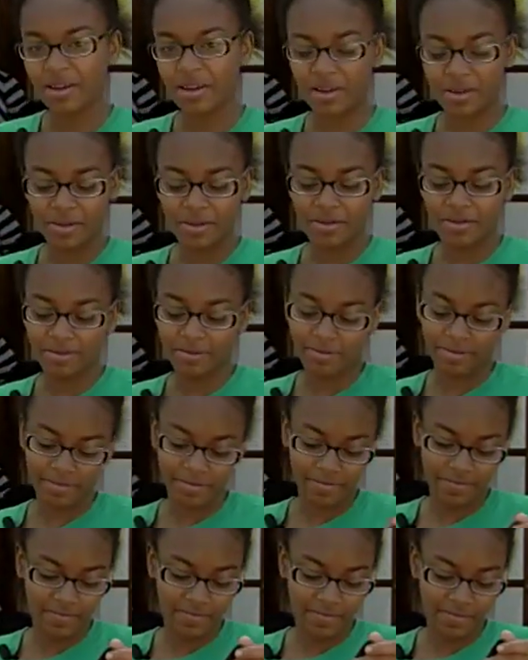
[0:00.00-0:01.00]
The backpacks
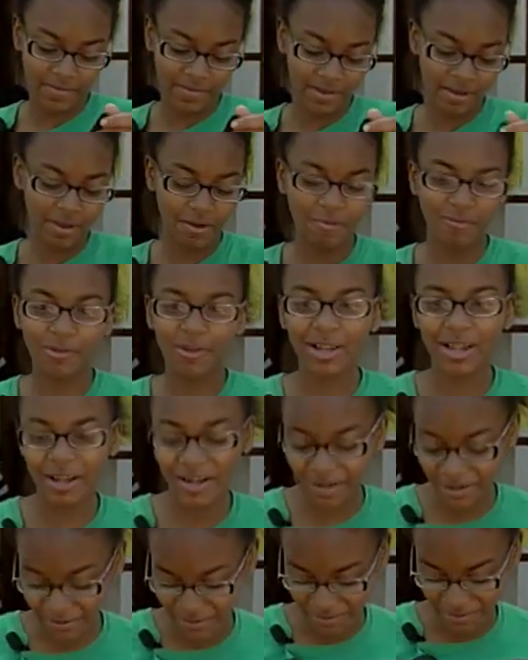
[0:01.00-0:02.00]
were filled with
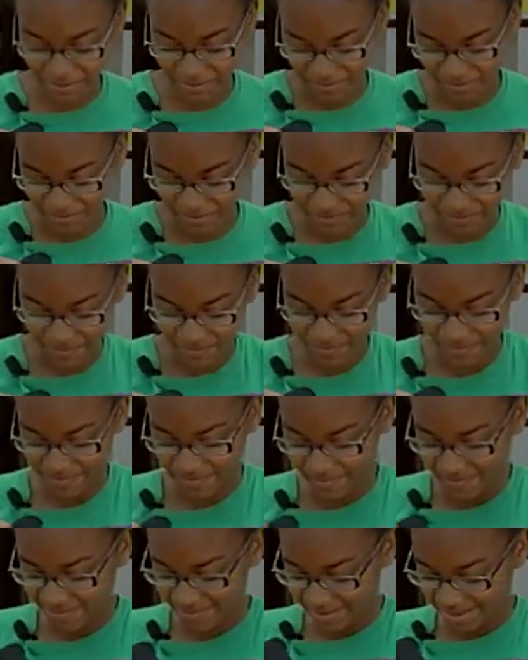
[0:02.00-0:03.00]
everything a kid needs to
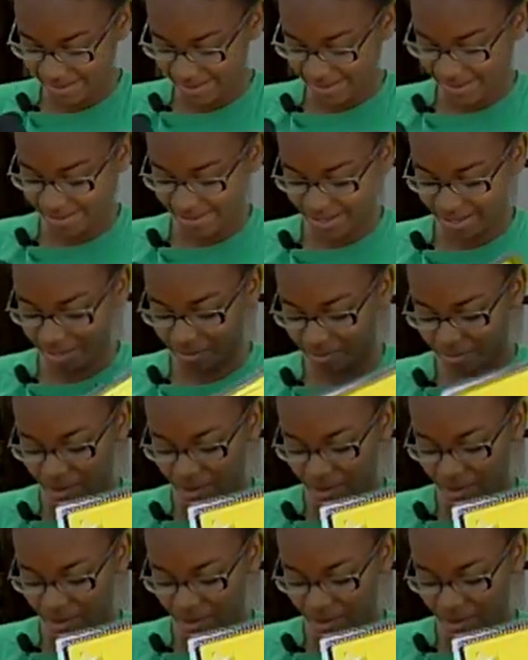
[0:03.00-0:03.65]
start earning those good